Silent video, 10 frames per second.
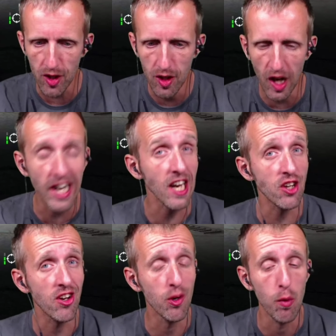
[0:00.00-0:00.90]
I can
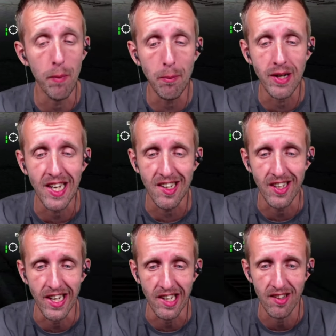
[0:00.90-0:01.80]
actually remember
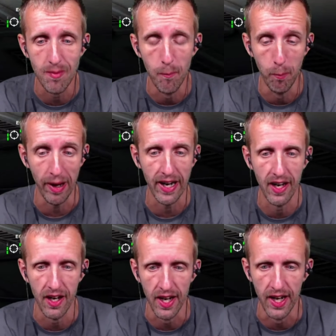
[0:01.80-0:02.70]
getting it back
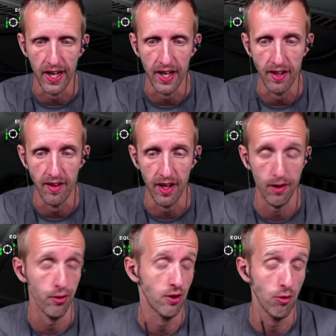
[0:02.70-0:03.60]
in, I don't
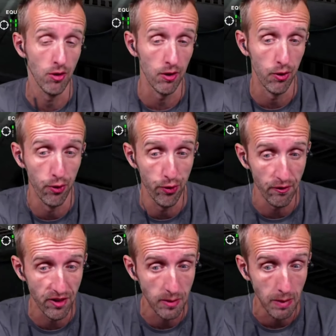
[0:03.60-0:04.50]
think
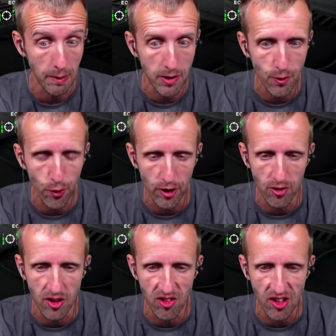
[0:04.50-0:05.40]
2015, maybe
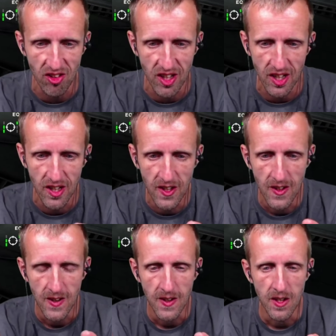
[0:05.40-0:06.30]
2016,
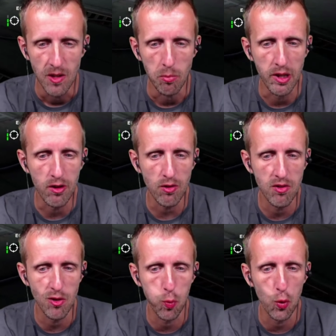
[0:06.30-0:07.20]
because
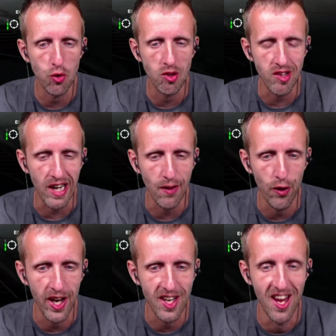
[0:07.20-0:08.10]
this was a tank that